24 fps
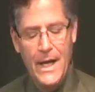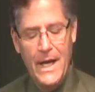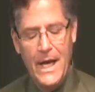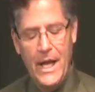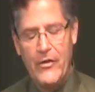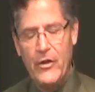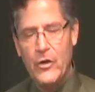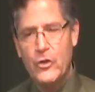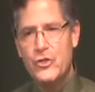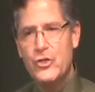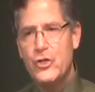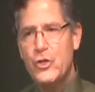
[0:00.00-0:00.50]
Now,
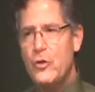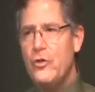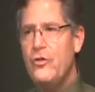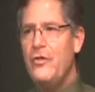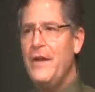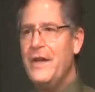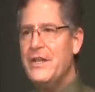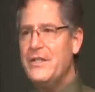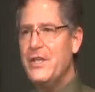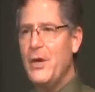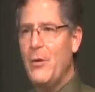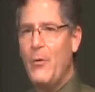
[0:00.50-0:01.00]
there are two
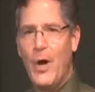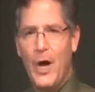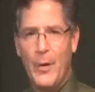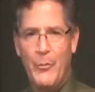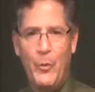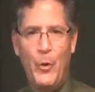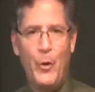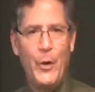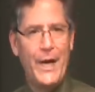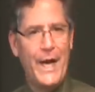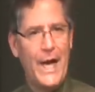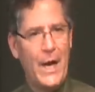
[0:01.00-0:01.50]
things I want
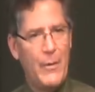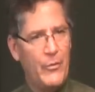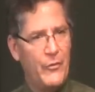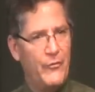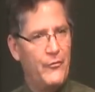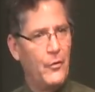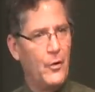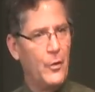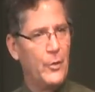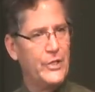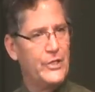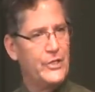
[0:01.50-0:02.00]
to point out
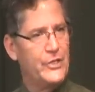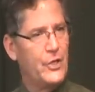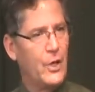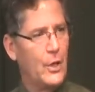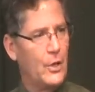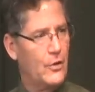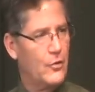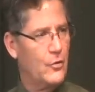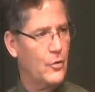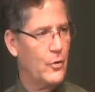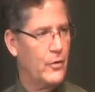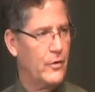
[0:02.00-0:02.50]
before we
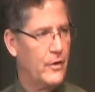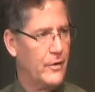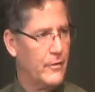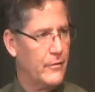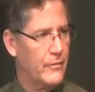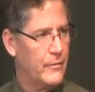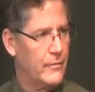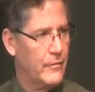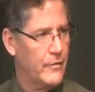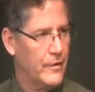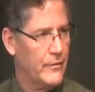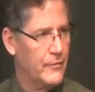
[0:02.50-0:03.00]
start through the,
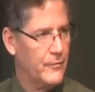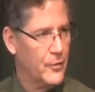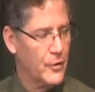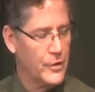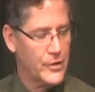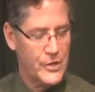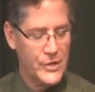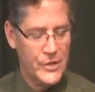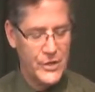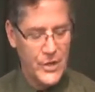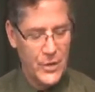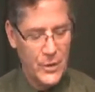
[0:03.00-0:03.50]
the
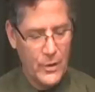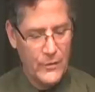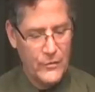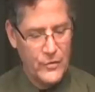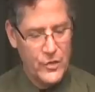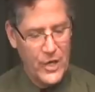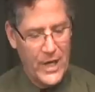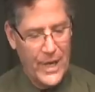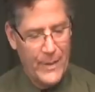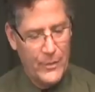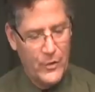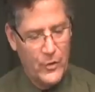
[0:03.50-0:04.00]
verses here of
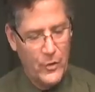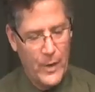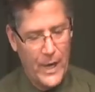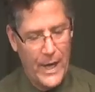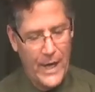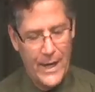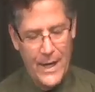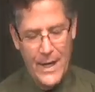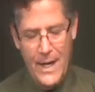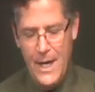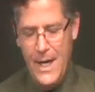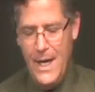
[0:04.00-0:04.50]
chapter
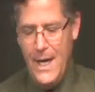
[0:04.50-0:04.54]
8.